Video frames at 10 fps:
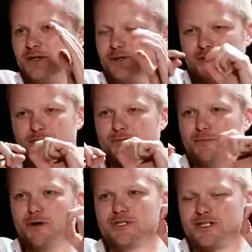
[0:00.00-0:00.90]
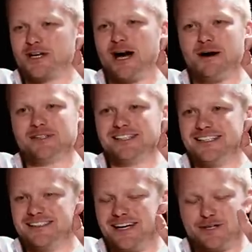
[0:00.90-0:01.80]
Who do you most
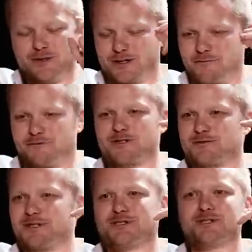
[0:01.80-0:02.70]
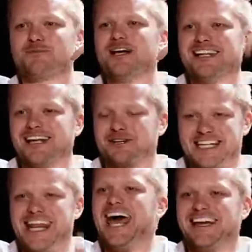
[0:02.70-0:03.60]
commonly like who's the first super, like
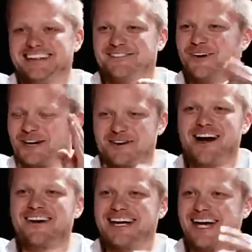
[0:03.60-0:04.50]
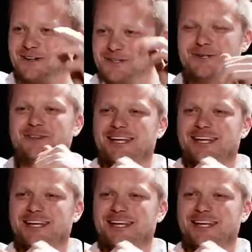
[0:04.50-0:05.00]
today, where you're at right now, who do you